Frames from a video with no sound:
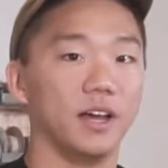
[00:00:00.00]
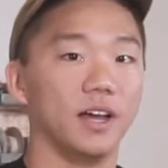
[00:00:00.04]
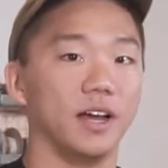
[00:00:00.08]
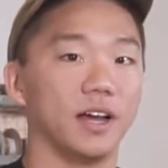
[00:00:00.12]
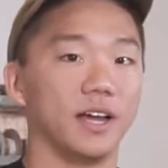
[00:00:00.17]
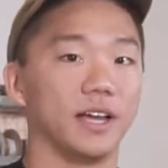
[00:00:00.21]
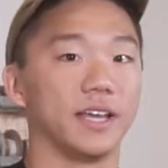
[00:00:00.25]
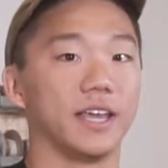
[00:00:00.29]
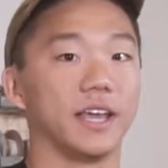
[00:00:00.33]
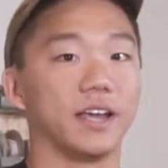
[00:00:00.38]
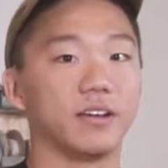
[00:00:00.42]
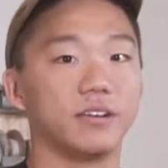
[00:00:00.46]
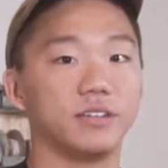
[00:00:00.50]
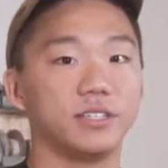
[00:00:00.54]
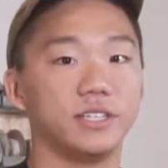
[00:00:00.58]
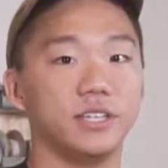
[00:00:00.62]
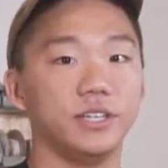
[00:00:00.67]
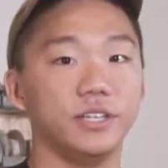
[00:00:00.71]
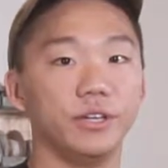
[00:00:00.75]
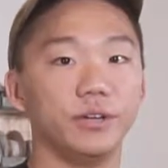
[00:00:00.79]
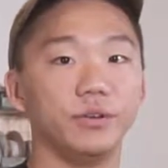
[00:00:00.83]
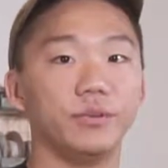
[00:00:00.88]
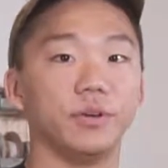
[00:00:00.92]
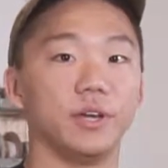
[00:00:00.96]
I guarantee
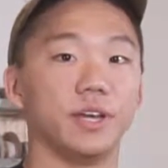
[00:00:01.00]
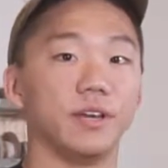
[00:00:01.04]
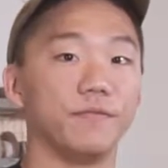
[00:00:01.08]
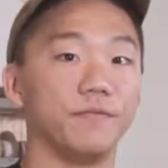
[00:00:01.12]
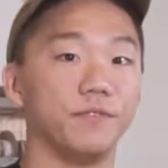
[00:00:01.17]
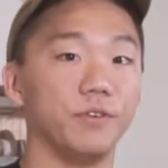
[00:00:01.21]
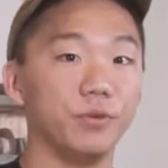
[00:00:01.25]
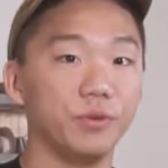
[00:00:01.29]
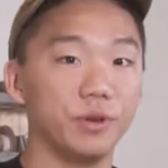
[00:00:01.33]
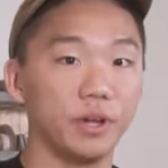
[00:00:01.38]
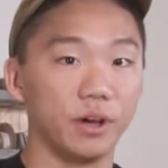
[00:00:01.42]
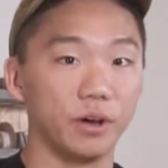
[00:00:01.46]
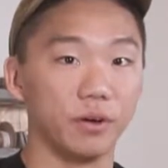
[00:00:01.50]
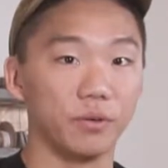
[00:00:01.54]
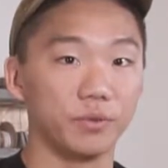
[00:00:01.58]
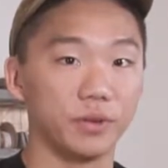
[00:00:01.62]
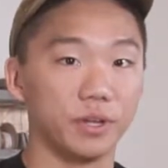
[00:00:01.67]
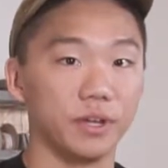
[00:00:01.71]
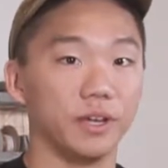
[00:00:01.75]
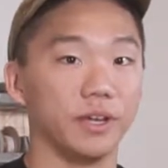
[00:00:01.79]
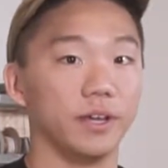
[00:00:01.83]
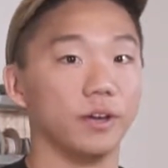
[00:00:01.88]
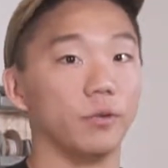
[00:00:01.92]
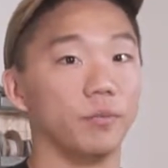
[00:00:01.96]
you, if you don't,
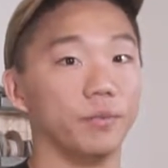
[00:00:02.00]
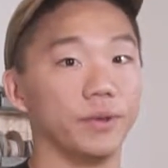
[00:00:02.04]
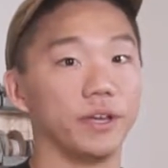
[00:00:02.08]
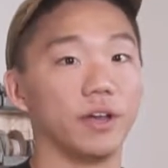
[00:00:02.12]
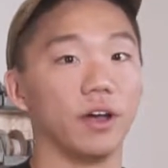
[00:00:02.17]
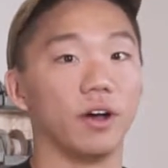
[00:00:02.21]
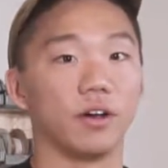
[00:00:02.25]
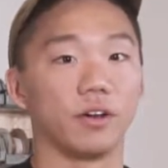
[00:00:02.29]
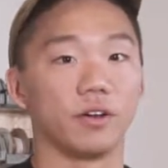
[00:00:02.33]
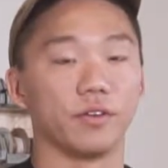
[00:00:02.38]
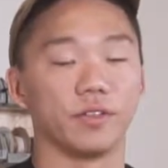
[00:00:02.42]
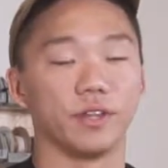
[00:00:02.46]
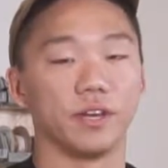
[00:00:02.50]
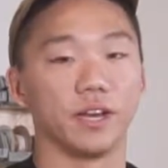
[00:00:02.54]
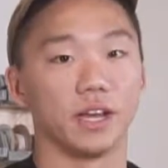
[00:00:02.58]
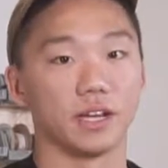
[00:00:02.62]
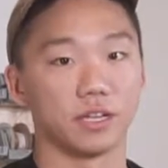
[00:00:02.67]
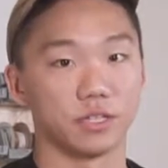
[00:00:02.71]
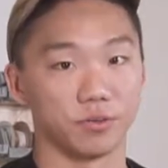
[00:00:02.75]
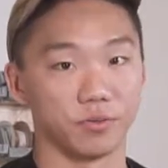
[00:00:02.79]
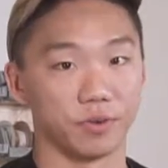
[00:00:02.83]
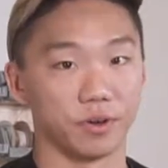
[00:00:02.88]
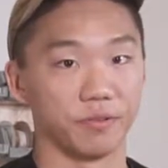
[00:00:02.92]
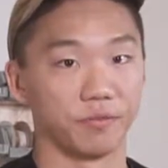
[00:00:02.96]
it'll be gone on the
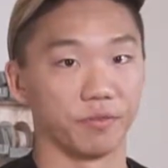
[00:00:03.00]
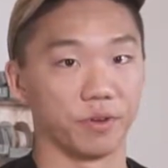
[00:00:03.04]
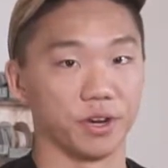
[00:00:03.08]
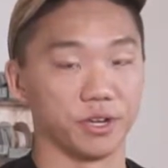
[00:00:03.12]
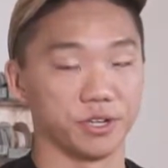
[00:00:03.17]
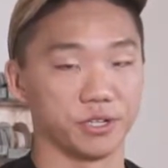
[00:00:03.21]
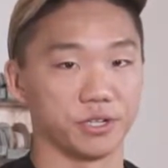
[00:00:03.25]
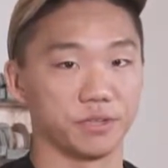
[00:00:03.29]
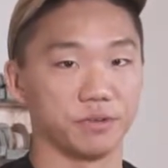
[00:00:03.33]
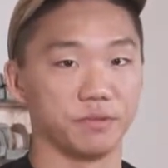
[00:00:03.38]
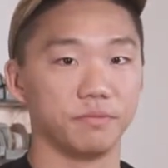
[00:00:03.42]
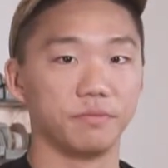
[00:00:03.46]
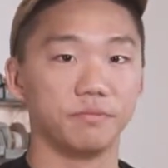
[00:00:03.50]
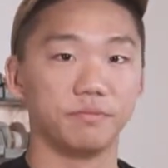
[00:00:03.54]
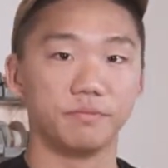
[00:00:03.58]
next refresh.